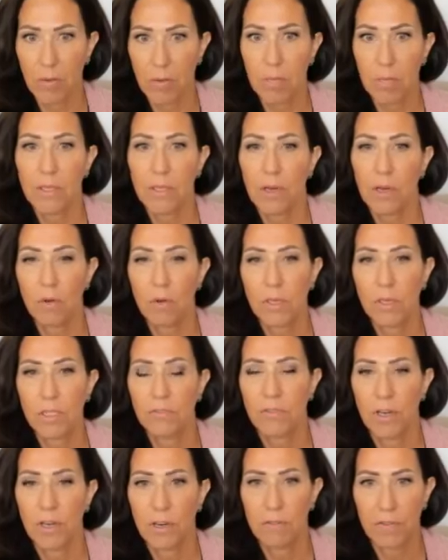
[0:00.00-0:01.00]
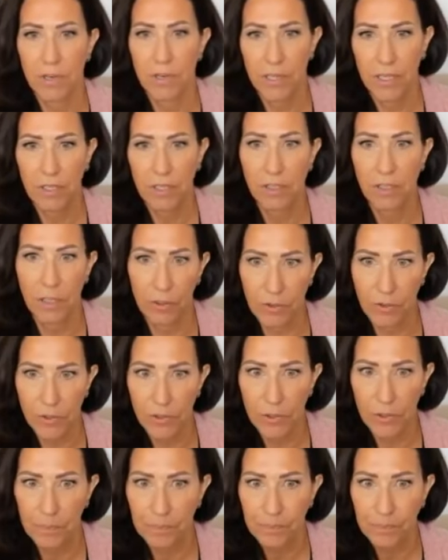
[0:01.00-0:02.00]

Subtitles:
but they're always very, very close.